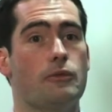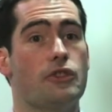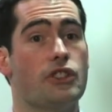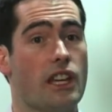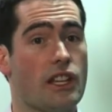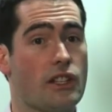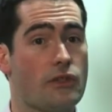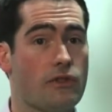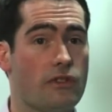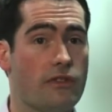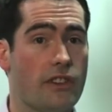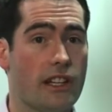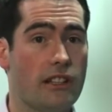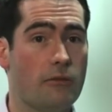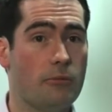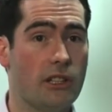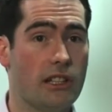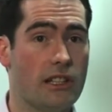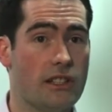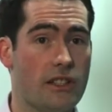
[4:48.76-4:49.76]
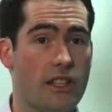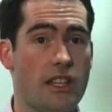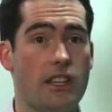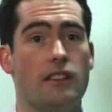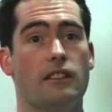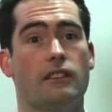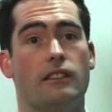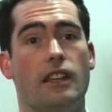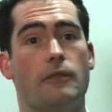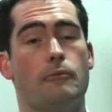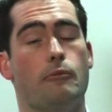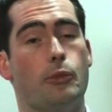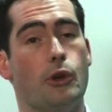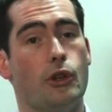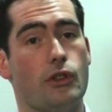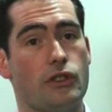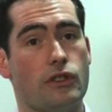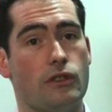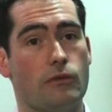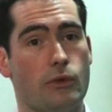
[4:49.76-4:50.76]
checks for availability, then
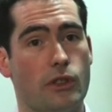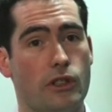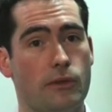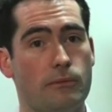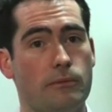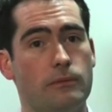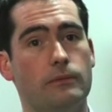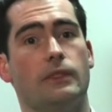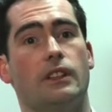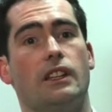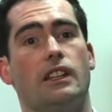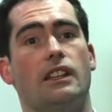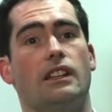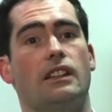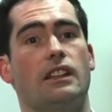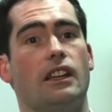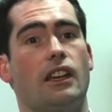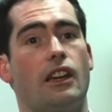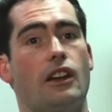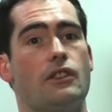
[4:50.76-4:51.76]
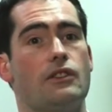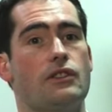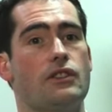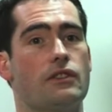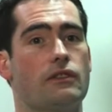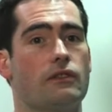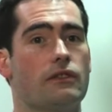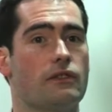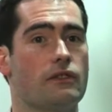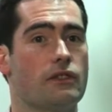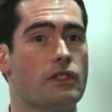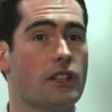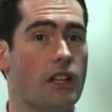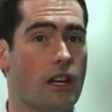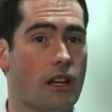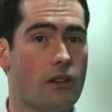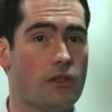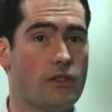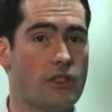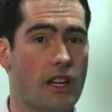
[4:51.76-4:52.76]
books the room, then goes to
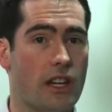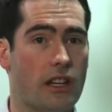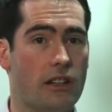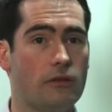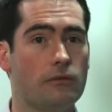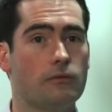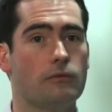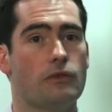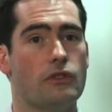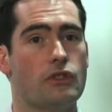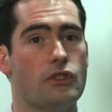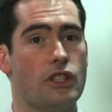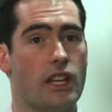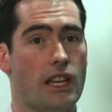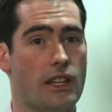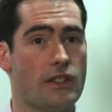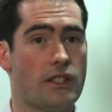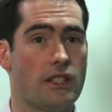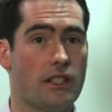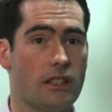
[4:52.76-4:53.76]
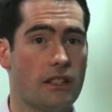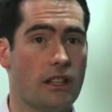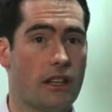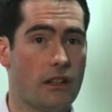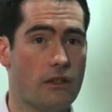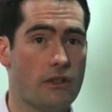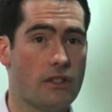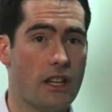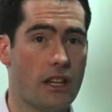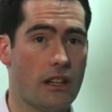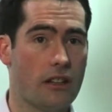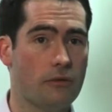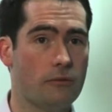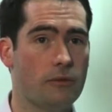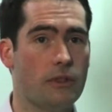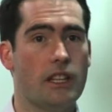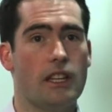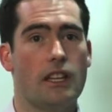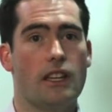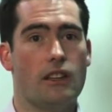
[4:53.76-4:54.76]
the hotel, checks in at the
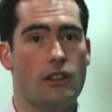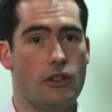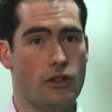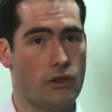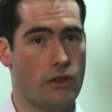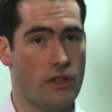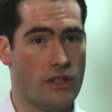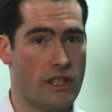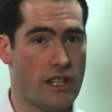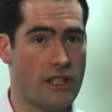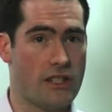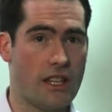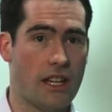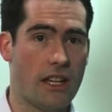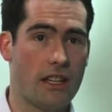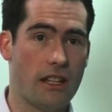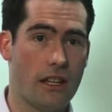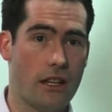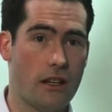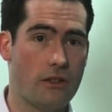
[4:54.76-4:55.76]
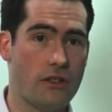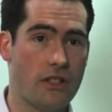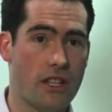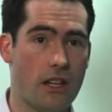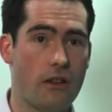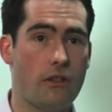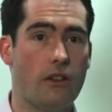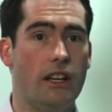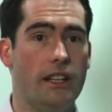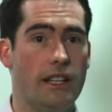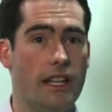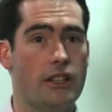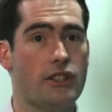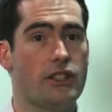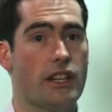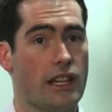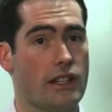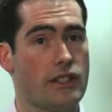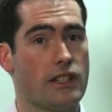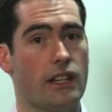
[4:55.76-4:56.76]
hotel, enjoys their stay at the hotel, and then
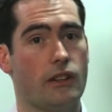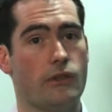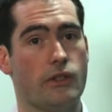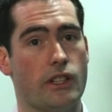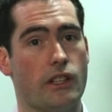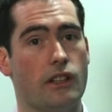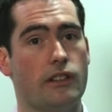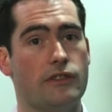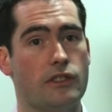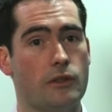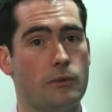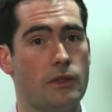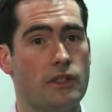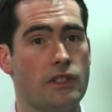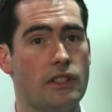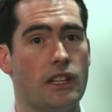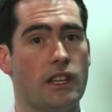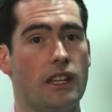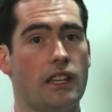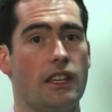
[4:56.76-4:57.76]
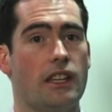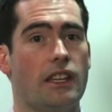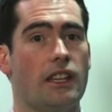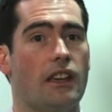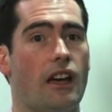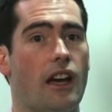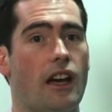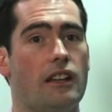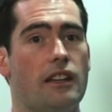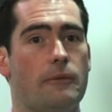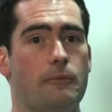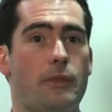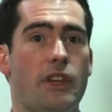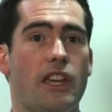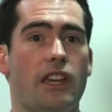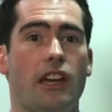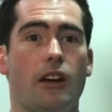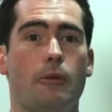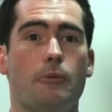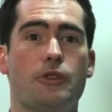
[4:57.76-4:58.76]
checks out afterwards. And
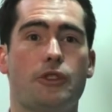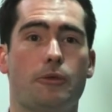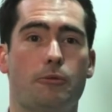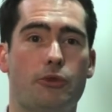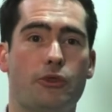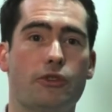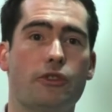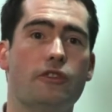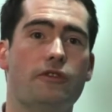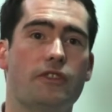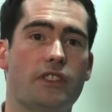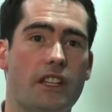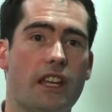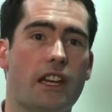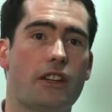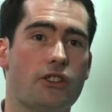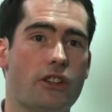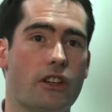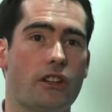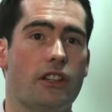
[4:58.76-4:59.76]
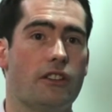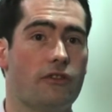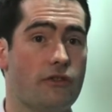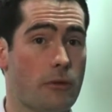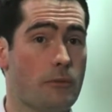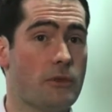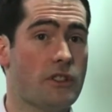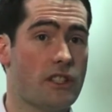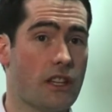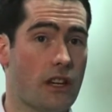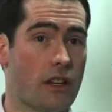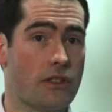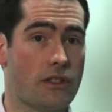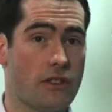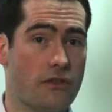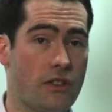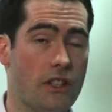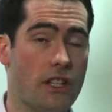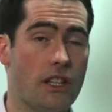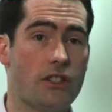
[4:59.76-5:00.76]
being able to prove that that journey from start
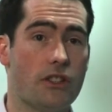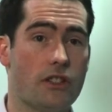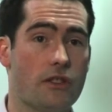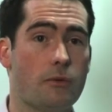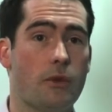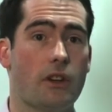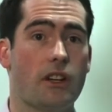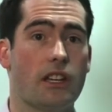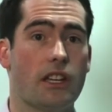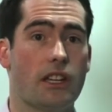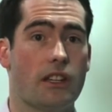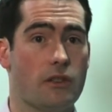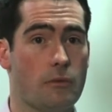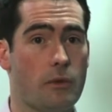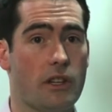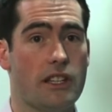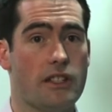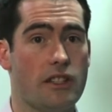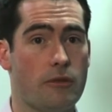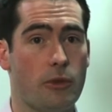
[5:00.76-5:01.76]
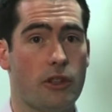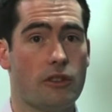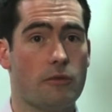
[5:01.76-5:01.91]
to finish is working as well as it